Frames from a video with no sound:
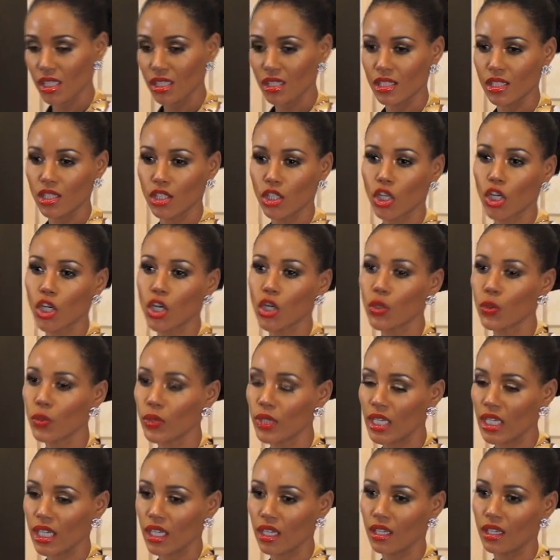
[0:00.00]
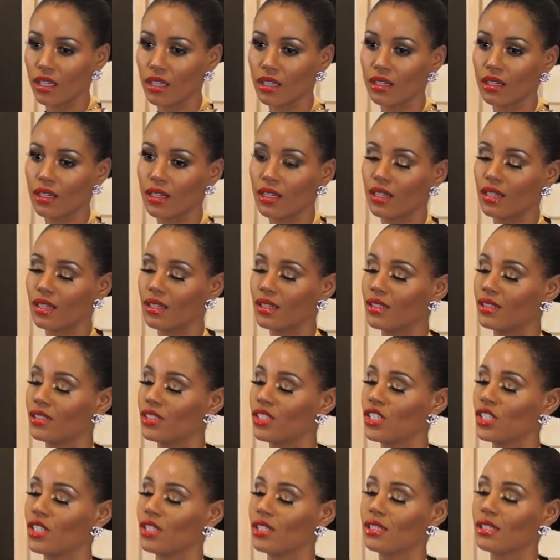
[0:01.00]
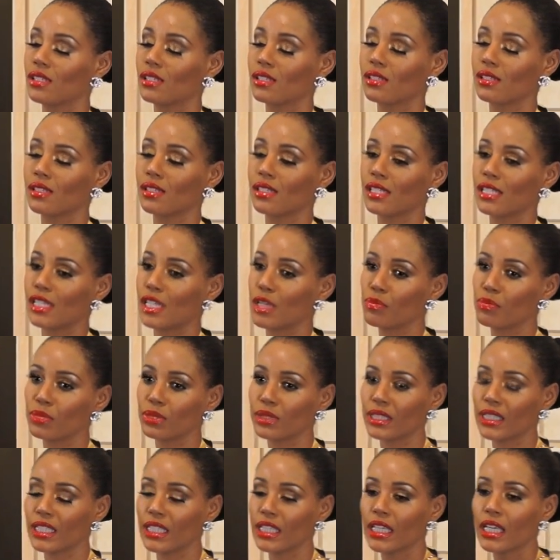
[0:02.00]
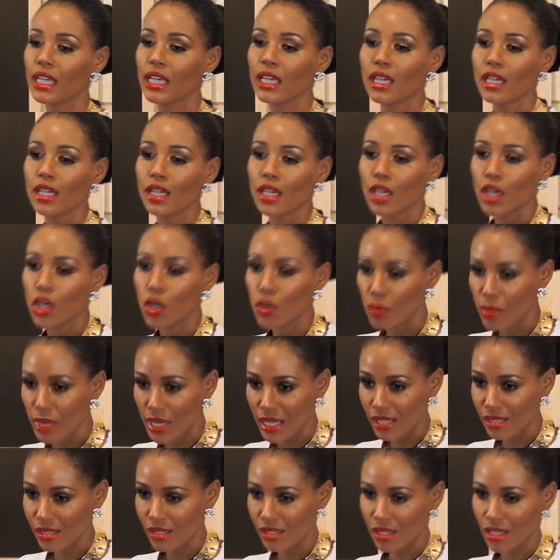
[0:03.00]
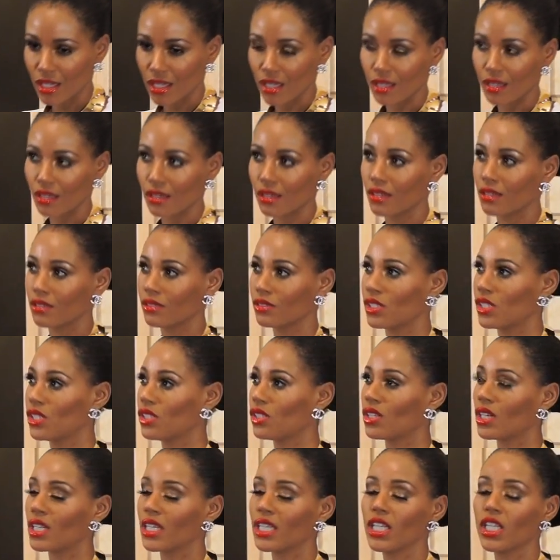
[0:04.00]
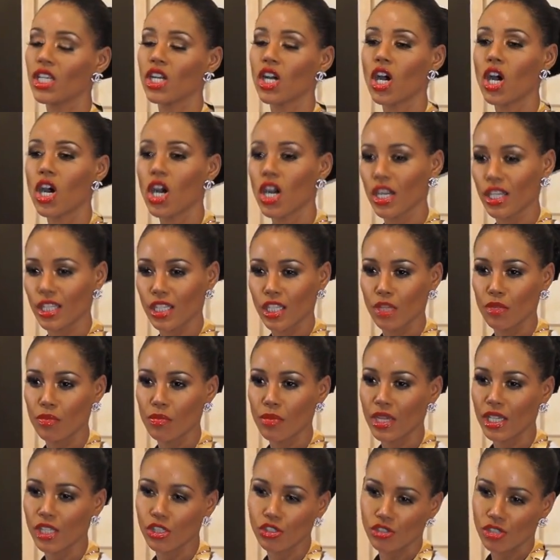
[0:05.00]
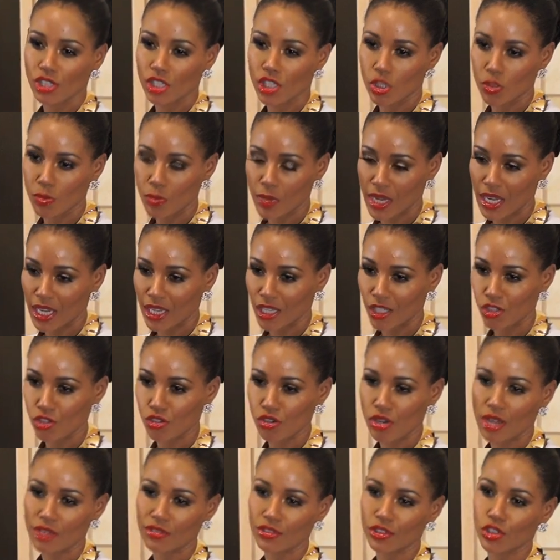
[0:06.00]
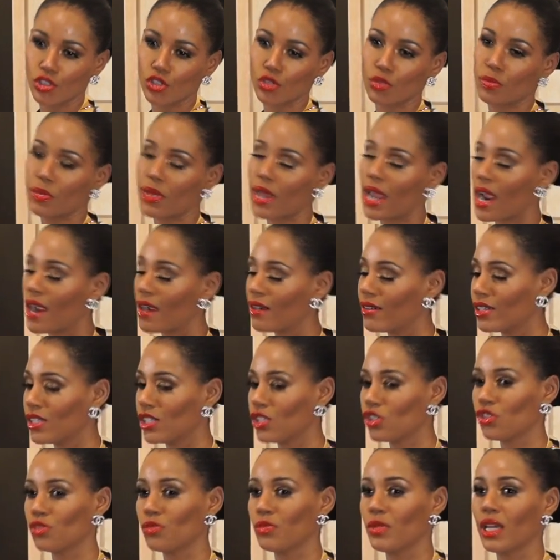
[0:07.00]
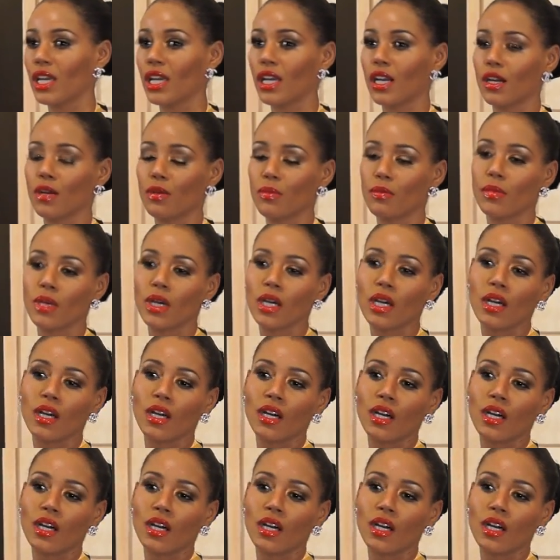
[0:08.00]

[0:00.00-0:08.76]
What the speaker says: The clothing are just simply amazing. Studied art in Madrid, Spain, traveled to Paris to become